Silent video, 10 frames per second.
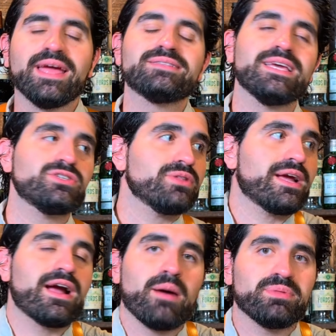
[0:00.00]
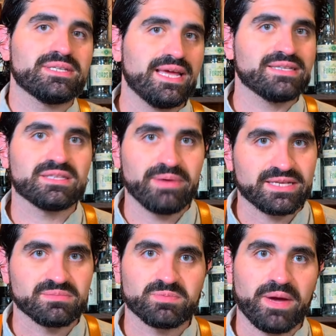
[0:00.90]
it takes you like a couple of days to
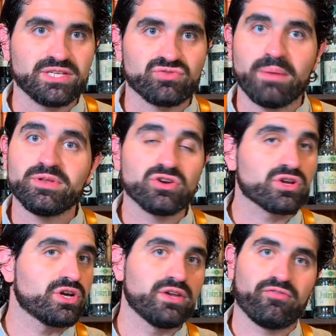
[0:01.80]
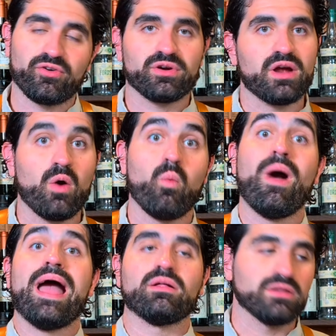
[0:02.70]
make some spiced rum and you're good for a
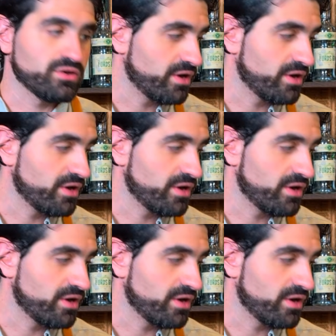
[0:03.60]
while.